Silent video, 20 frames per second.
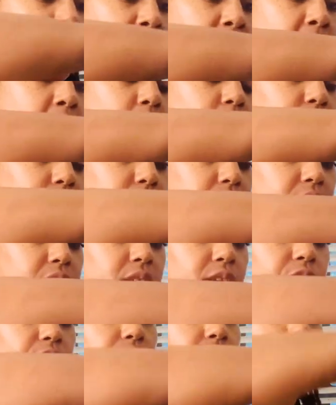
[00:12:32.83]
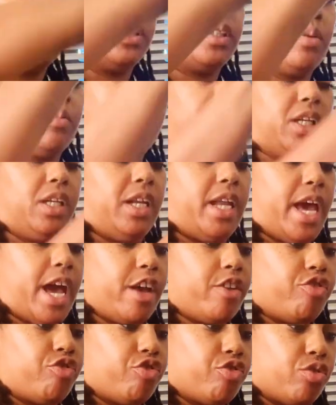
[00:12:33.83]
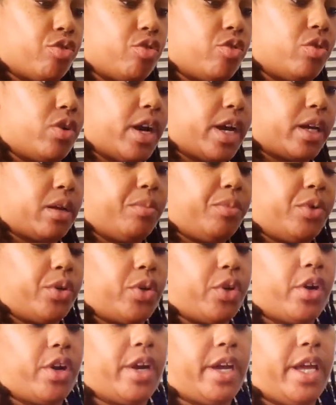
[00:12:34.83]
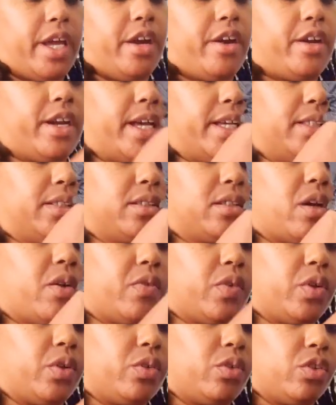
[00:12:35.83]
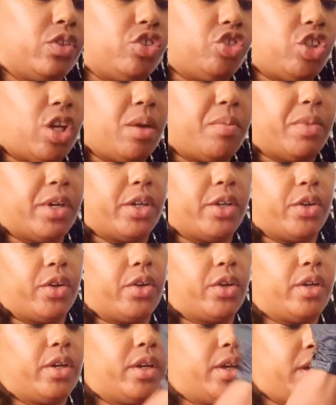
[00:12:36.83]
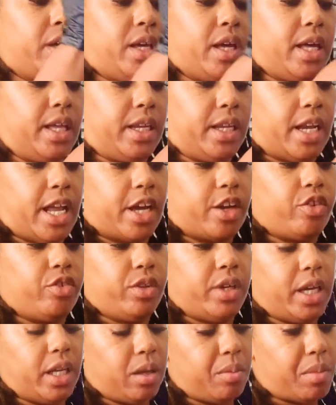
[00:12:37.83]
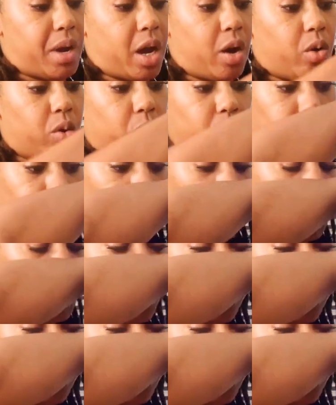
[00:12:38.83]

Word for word: I was looking for something natural I could put on her hair and I discovered shea butter and I created my own,